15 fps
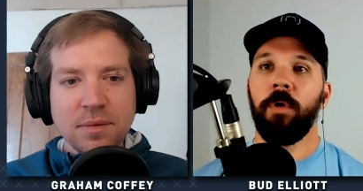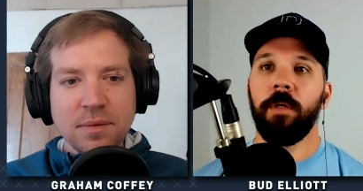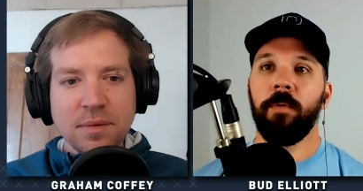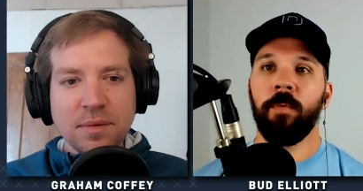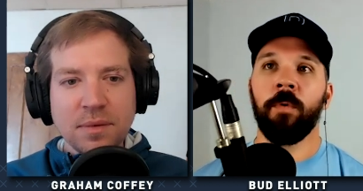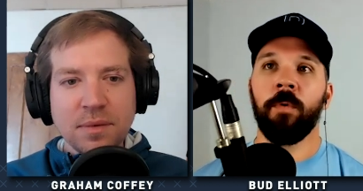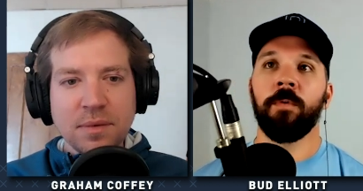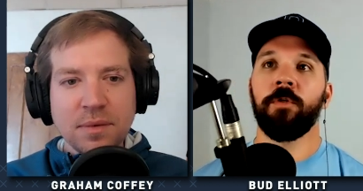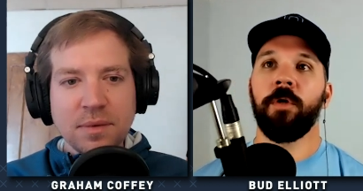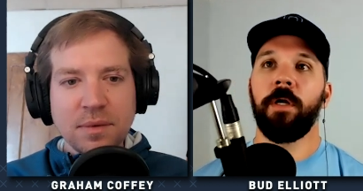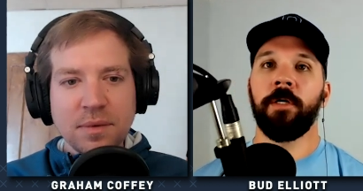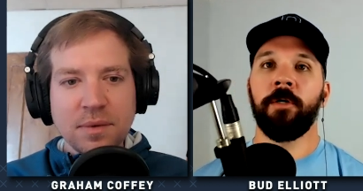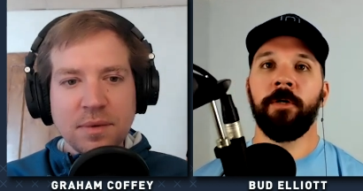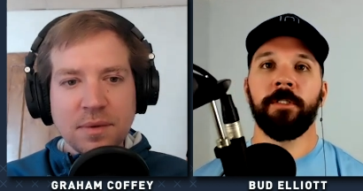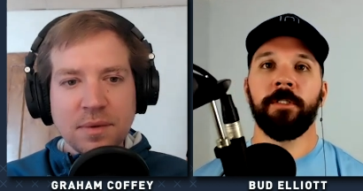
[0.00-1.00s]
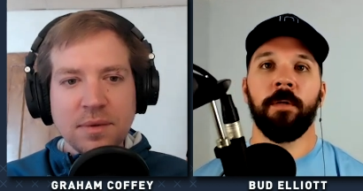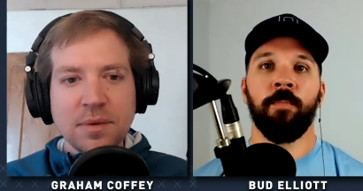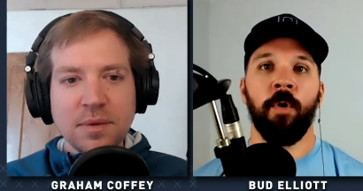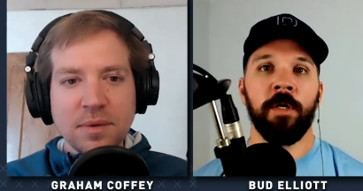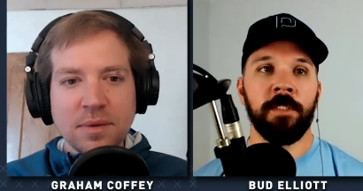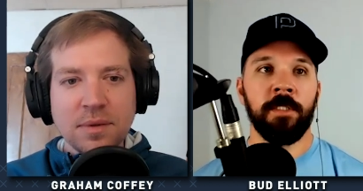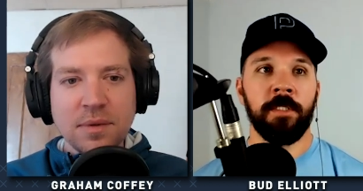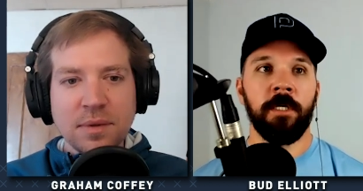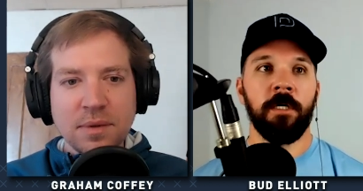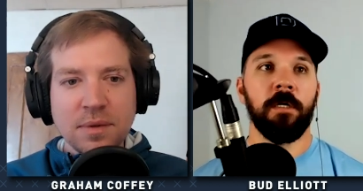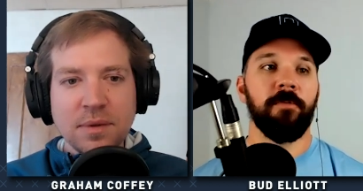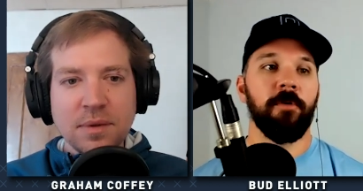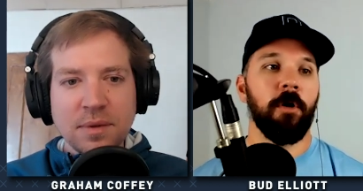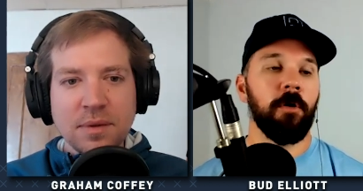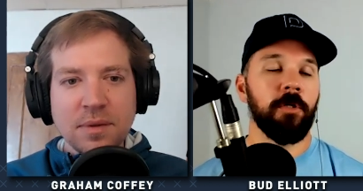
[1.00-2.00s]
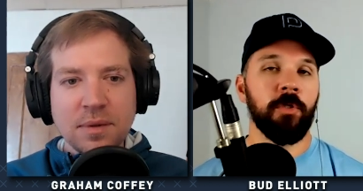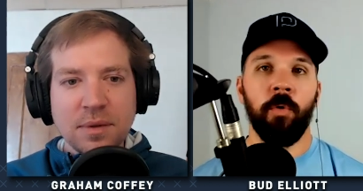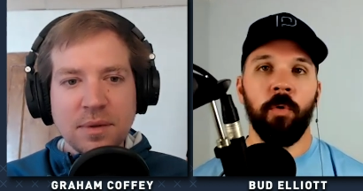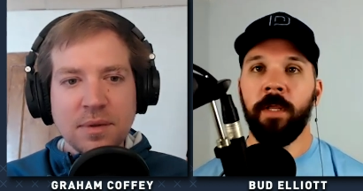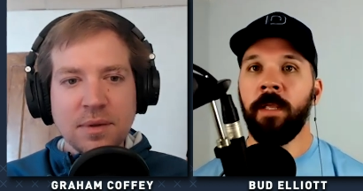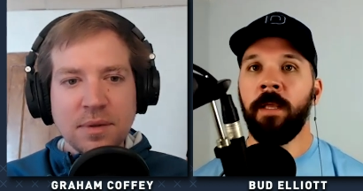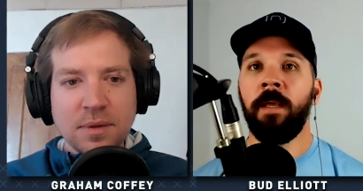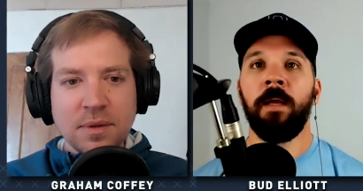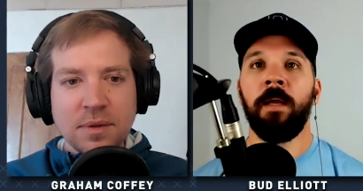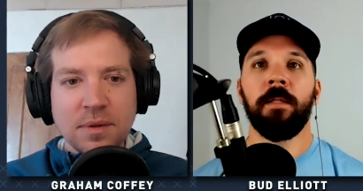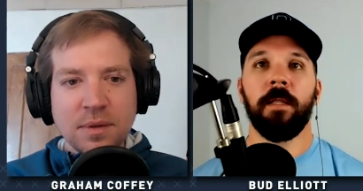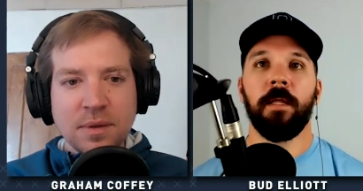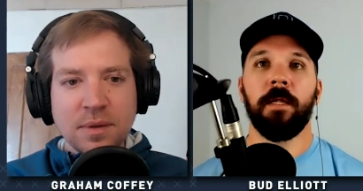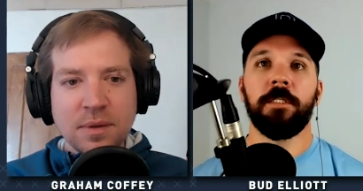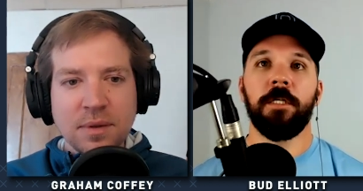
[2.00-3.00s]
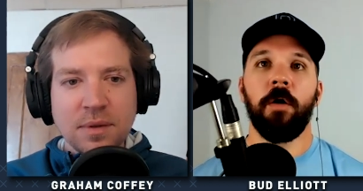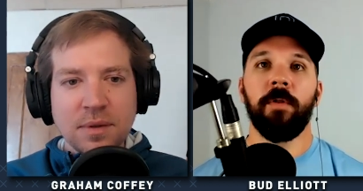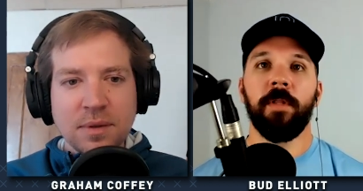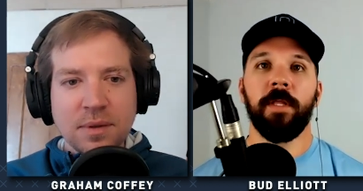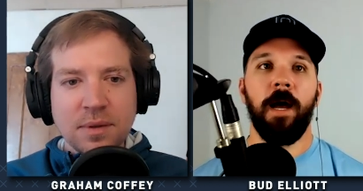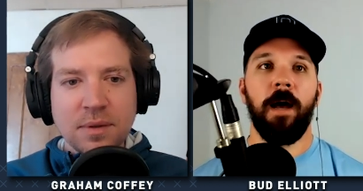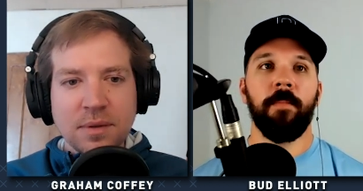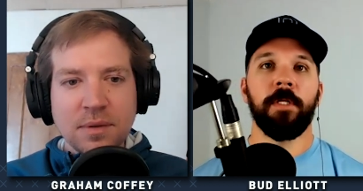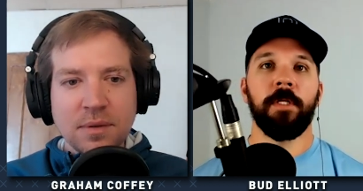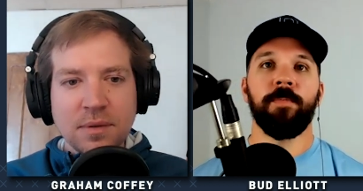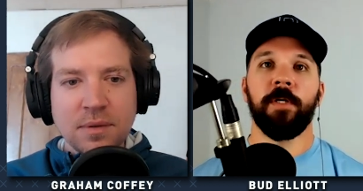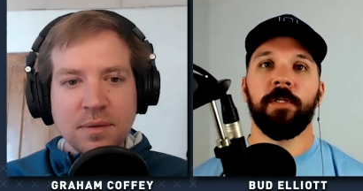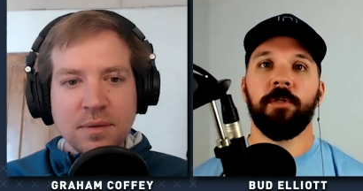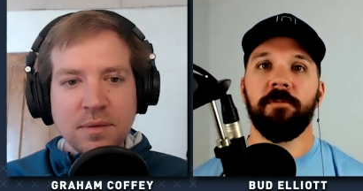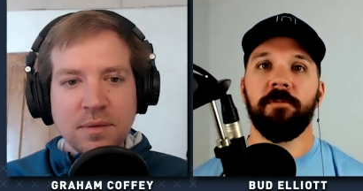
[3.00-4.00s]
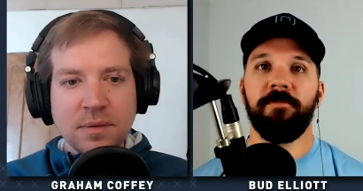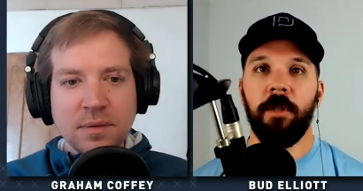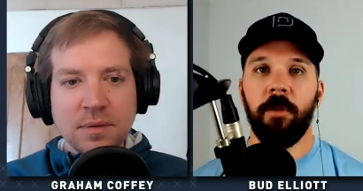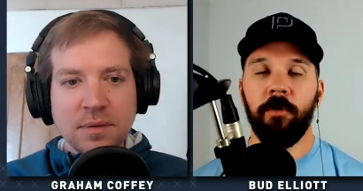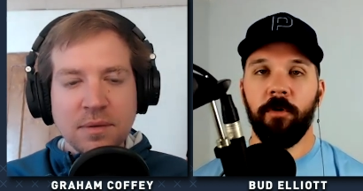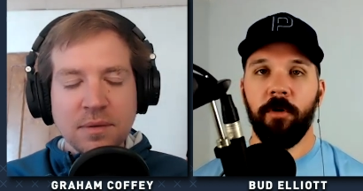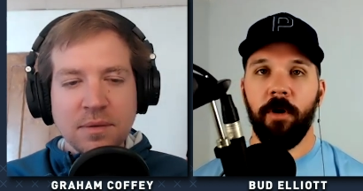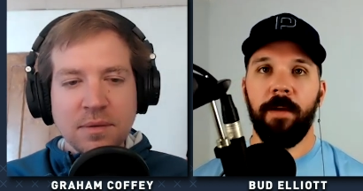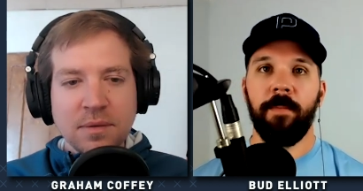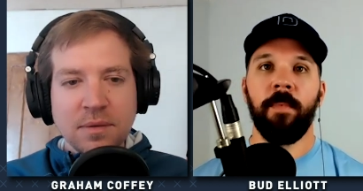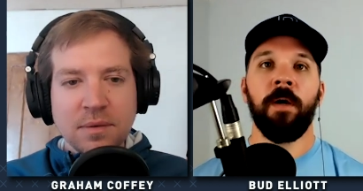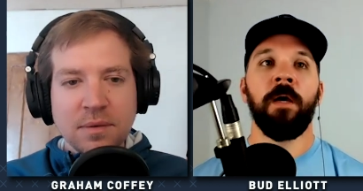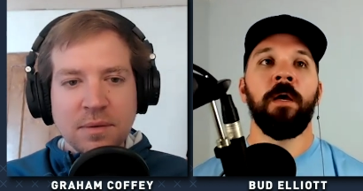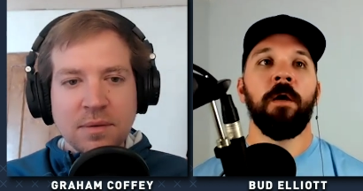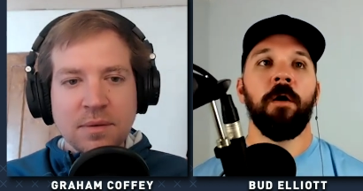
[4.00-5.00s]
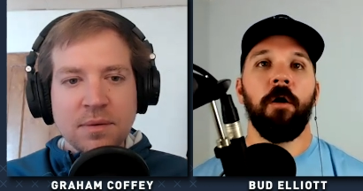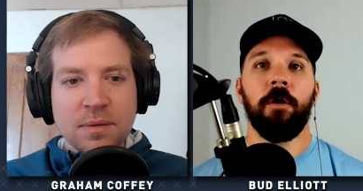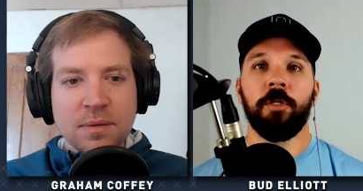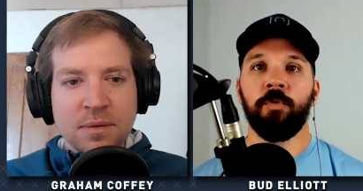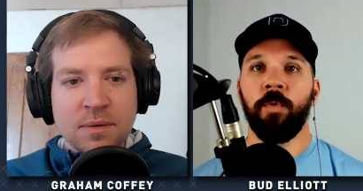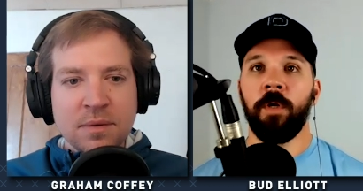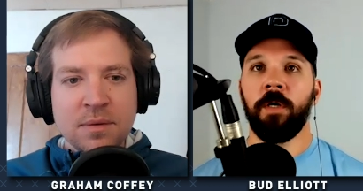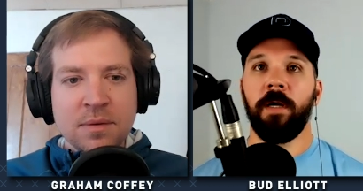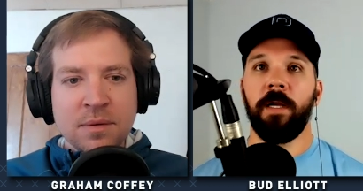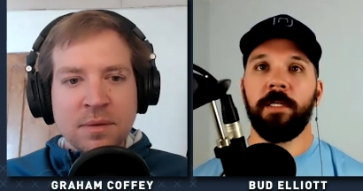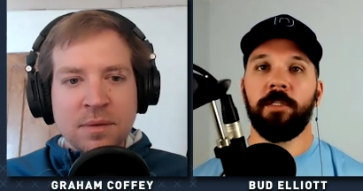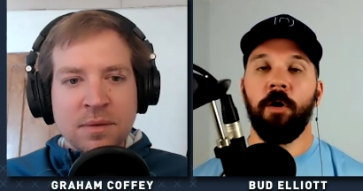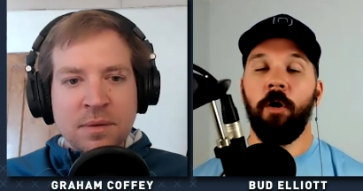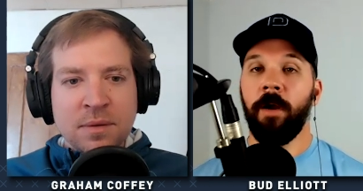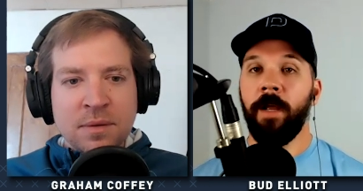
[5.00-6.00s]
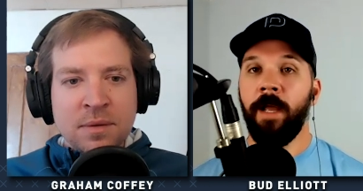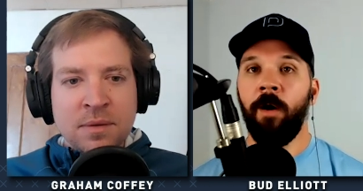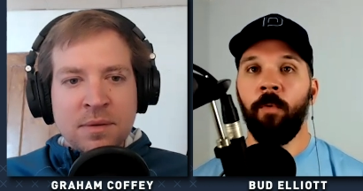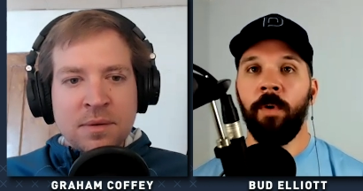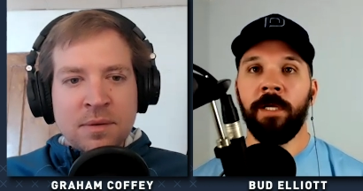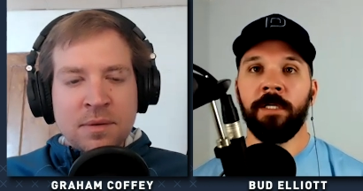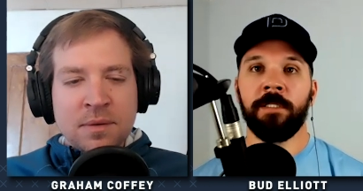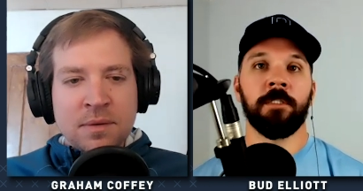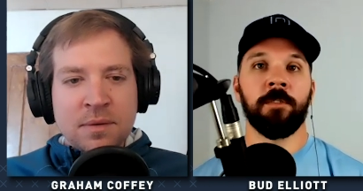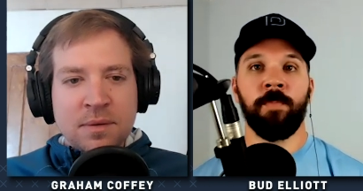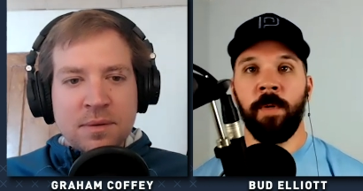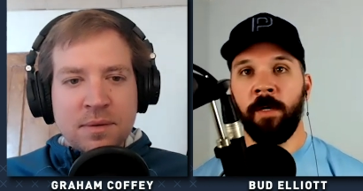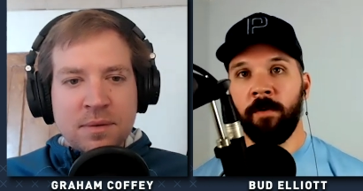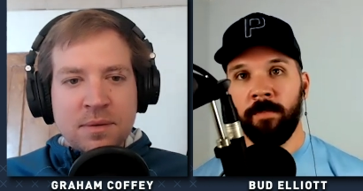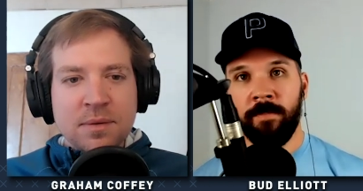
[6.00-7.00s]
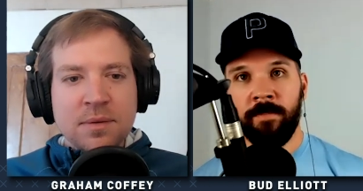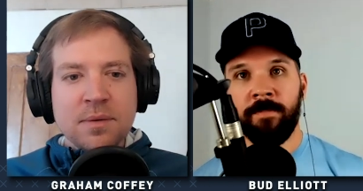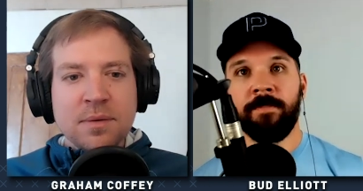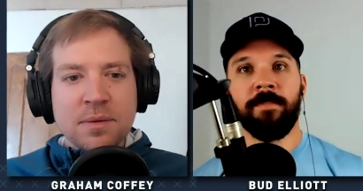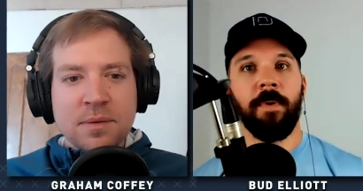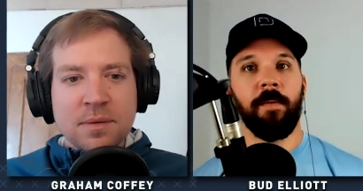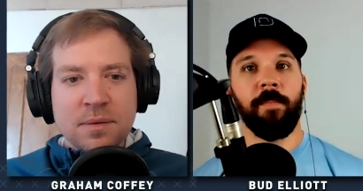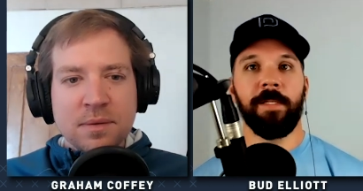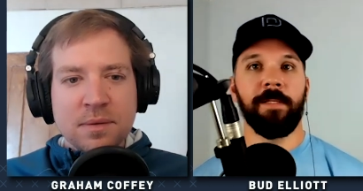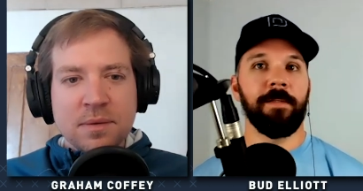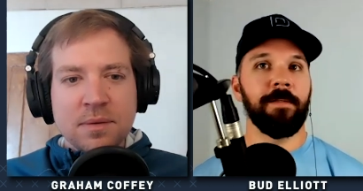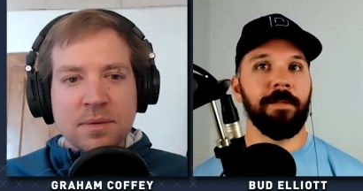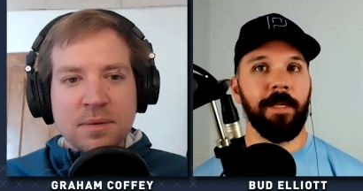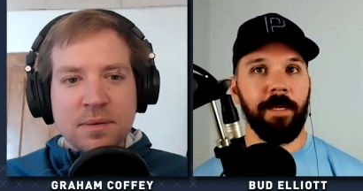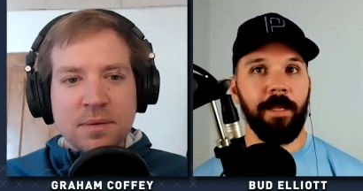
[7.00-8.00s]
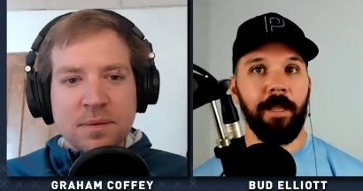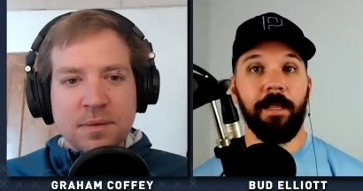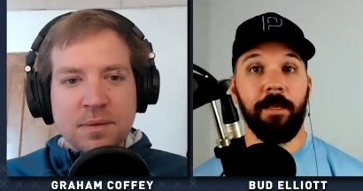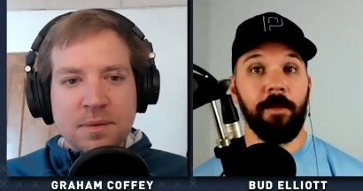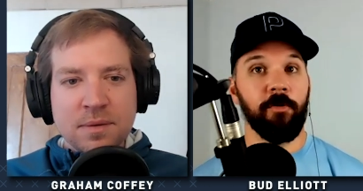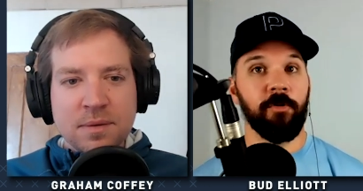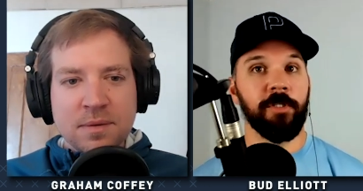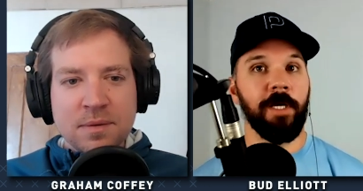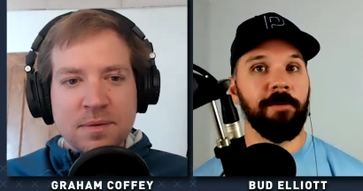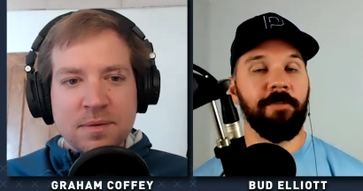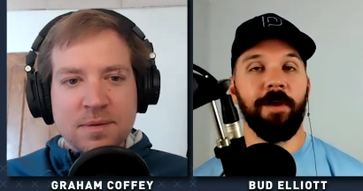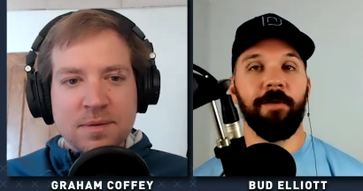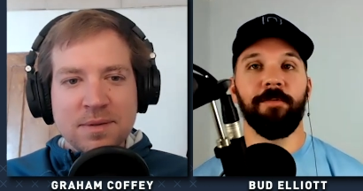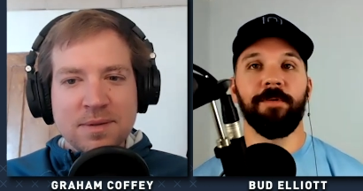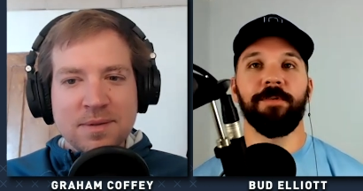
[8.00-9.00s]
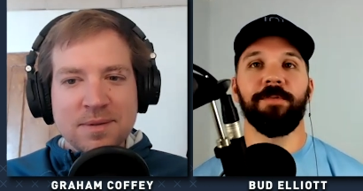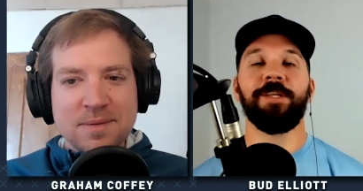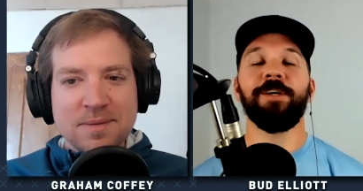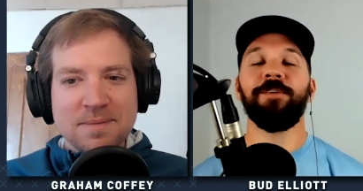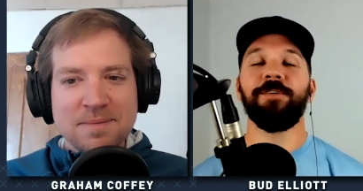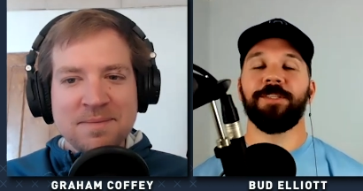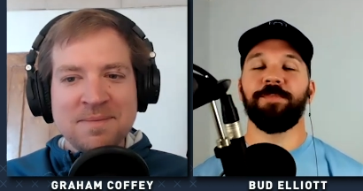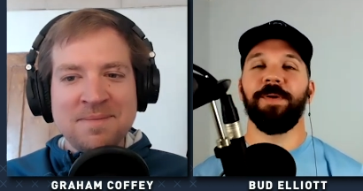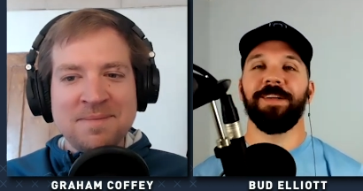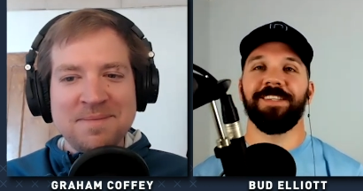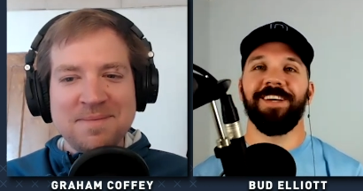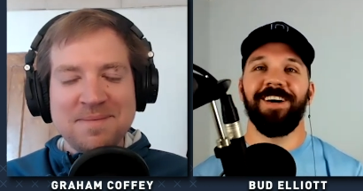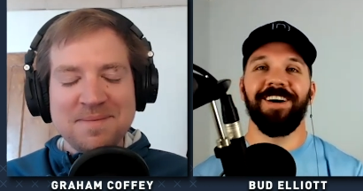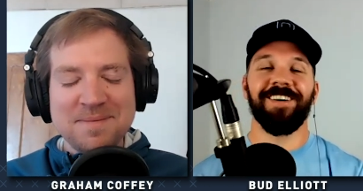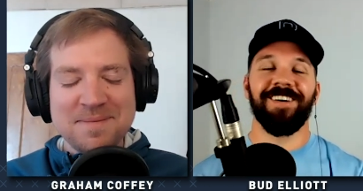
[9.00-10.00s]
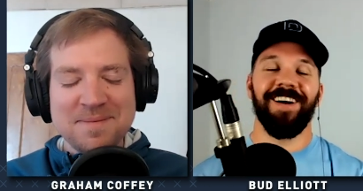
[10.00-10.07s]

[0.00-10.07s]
Speaker 1: only. We're trying to increase our presence here. And if y'all enjoyed it, let us know in the comments. Make sure to follow Graham on Twitter at Dawg Out West, spelled, I mean, like any UGA fan would, would, would spell dog,